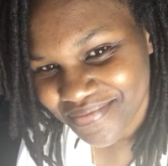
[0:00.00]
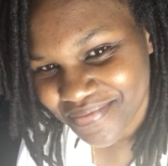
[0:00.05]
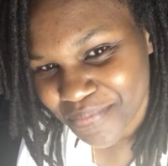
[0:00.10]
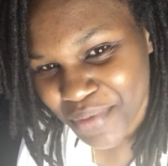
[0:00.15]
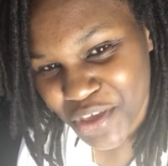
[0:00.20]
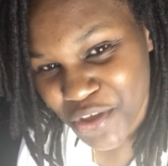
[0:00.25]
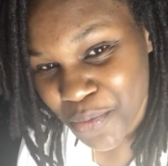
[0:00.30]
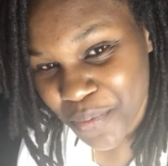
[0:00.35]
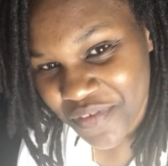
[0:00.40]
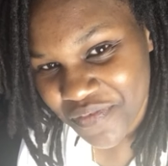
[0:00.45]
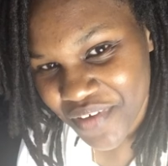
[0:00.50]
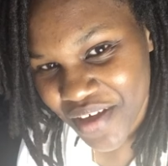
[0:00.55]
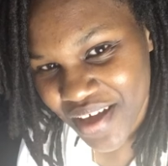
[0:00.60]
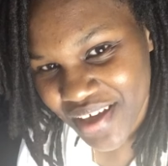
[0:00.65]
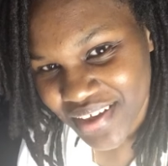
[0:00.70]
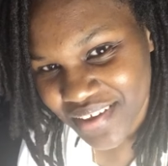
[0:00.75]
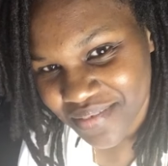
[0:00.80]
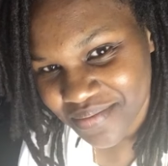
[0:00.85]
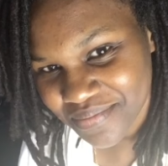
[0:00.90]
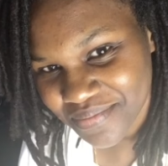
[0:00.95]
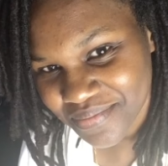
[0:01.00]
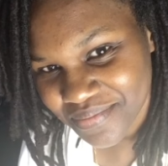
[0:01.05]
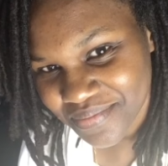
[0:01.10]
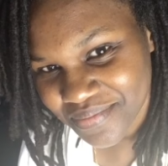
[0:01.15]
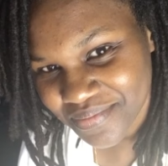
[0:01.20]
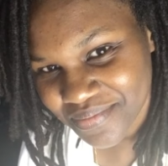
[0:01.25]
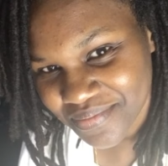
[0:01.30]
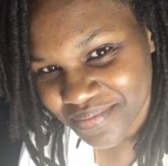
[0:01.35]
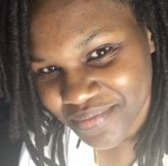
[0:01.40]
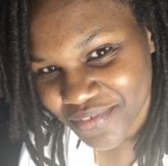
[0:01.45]
But you'll be fine.
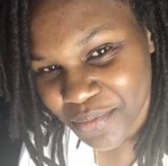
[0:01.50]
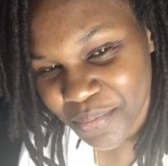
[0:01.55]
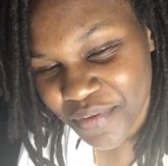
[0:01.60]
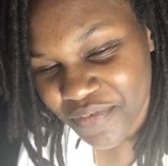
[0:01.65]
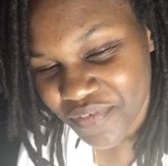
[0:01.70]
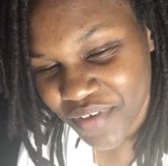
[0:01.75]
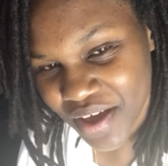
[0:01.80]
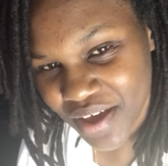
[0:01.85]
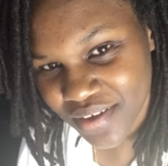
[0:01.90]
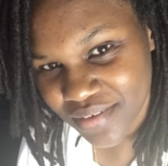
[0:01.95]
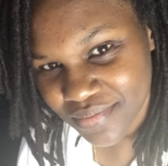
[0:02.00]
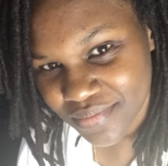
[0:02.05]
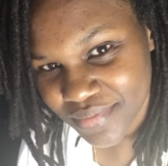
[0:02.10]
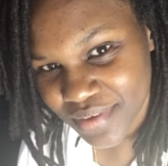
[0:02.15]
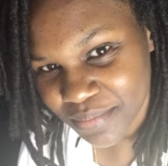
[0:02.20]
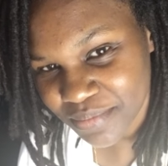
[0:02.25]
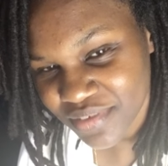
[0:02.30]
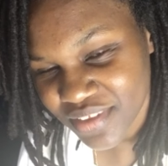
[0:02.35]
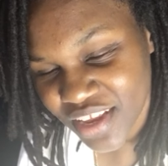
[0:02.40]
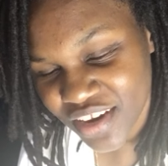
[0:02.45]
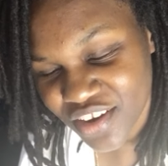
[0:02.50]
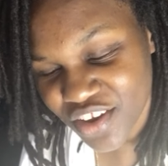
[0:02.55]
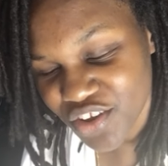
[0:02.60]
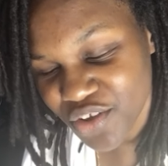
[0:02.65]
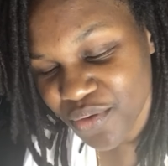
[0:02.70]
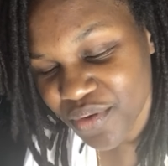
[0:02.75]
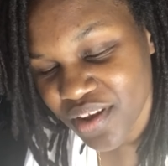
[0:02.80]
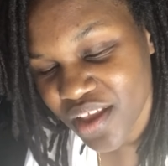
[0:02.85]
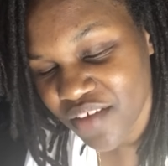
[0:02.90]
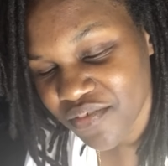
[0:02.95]
You'll be fine. I'm sending
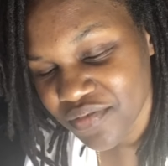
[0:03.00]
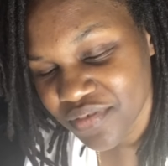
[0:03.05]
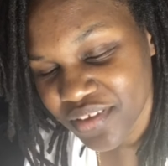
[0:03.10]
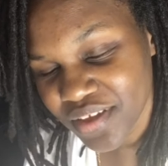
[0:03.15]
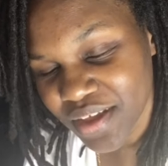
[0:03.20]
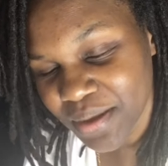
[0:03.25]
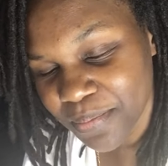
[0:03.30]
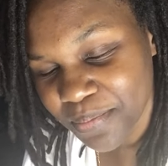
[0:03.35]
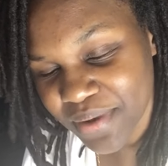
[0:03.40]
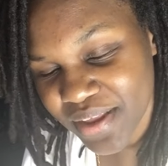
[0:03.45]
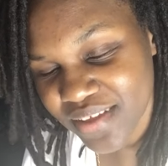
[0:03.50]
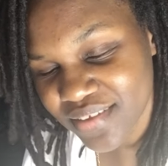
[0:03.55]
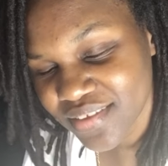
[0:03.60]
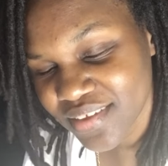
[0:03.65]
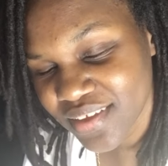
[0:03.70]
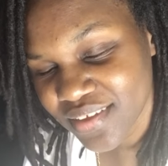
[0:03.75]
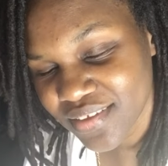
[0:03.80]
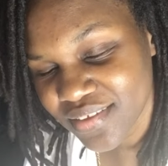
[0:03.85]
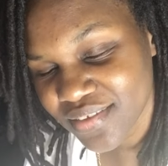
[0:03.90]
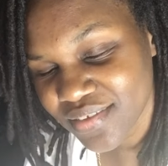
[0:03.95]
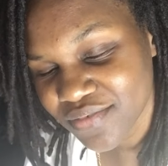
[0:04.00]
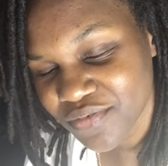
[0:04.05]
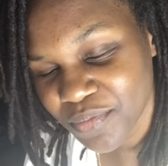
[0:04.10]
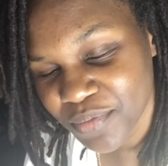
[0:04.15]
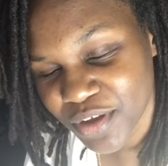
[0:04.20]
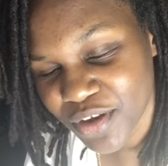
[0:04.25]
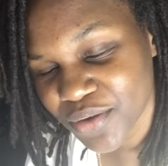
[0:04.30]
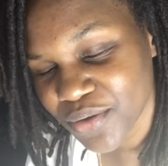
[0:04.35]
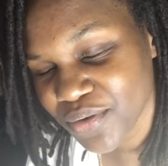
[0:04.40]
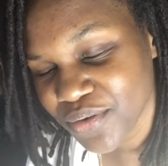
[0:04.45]
you love and blessings
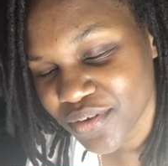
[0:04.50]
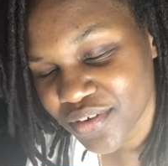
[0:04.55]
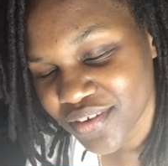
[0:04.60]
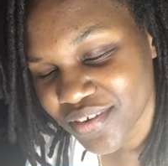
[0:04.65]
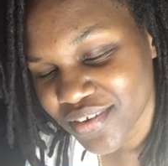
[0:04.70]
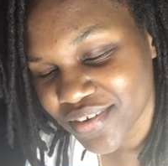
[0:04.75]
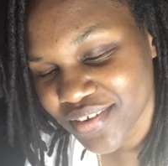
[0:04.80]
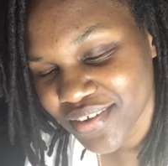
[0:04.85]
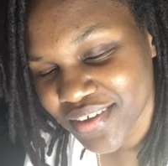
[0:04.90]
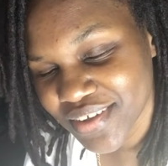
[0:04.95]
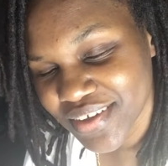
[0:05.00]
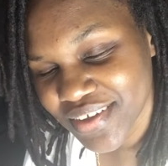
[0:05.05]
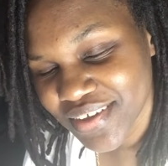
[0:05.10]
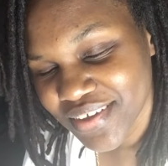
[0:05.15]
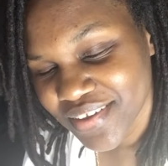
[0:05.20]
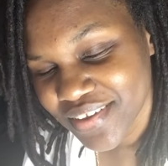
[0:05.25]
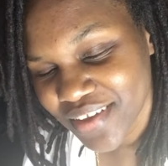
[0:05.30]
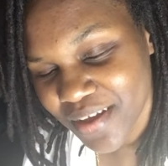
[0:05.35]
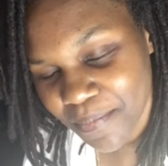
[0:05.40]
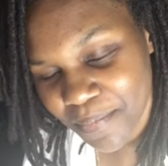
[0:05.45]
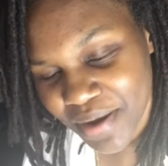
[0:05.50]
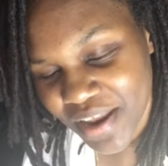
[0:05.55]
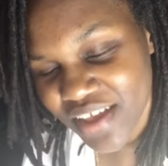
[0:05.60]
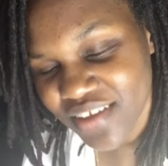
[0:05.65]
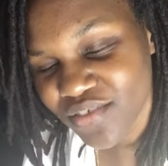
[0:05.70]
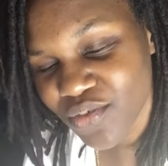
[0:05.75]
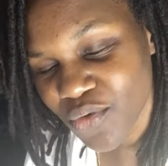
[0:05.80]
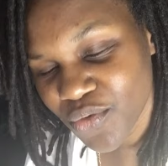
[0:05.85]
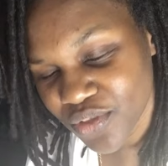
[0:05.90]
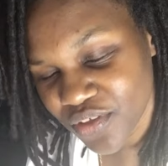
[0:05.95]
from the Lord to
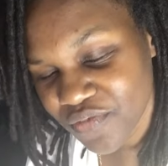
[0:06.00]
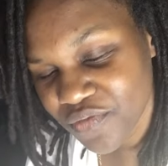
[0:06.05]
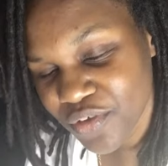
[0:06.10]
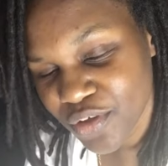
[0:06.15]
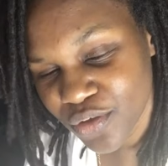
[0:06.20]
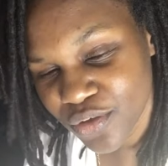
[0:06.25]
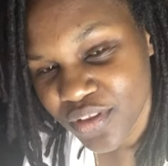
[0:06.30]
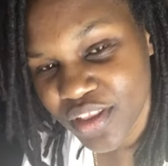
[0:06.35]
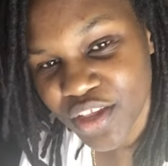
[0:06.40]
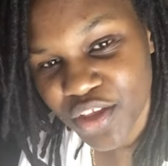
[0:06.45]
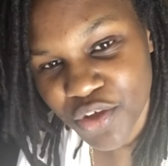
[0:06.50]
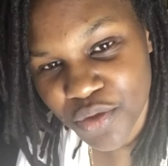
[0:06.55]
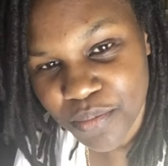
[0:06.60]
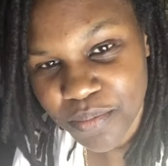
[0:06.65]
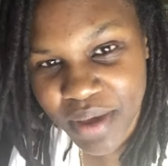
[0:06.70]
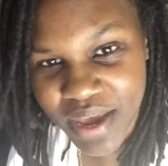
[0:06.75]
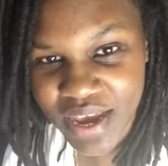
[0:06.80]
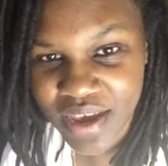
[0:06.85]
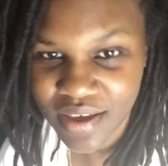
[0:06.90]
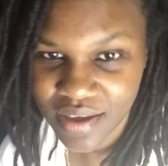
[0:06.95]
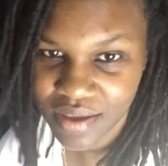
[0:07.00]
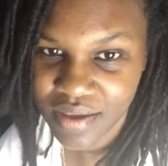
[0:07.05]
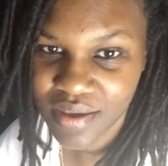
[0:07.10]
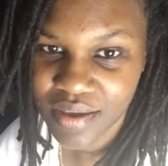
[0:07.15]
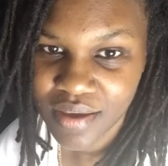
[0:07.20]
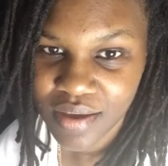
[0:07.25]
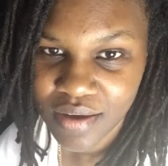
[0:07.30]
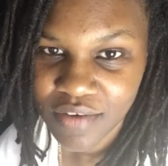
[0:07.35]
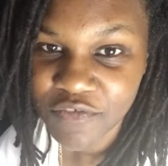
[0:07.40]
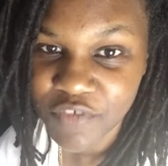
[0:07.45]
bless all the food that you make
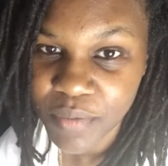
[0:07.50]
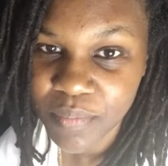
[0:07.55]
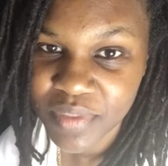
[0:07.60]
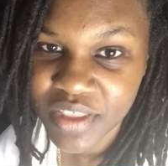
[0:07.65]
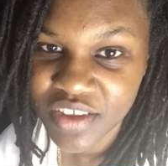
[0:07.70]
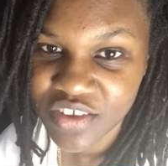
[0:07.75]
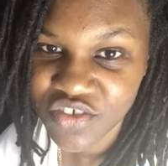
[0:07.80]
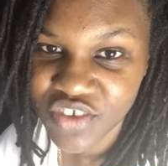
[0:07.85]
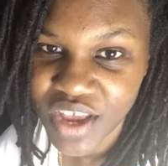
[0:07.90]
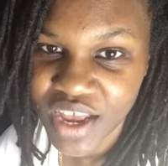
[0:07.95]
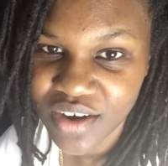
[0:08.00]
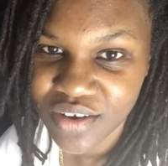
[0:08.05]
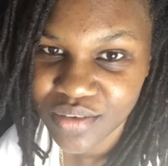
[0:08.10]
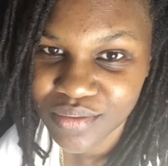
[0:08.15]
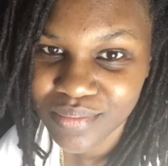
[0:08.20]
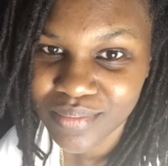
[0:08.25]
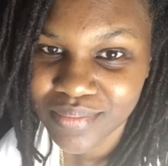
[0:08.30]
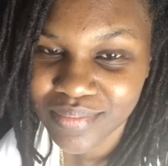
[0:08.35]
from this channel,